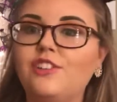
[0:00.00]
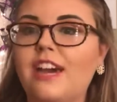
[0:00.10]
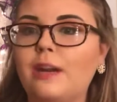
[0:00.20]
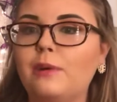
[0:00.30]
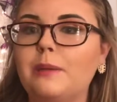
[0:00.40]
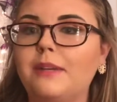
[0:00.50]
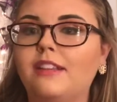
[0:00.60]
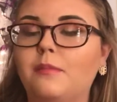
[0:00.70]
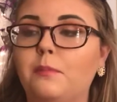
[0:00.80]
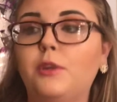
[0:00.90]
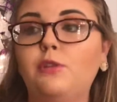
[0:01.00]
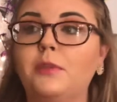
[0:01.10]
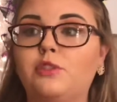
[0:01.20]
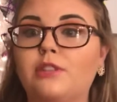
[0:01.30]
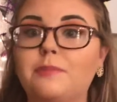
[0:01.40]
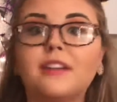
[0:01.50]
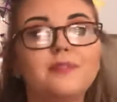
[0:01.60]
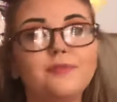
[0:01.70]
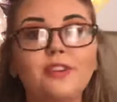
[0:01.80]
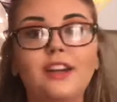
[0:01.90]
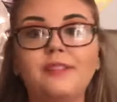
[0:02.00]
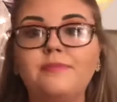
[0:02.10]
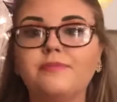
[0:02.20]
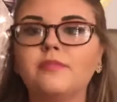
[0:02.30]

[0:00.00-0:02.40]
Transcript: You kind of want to be, you want to be strict but fun.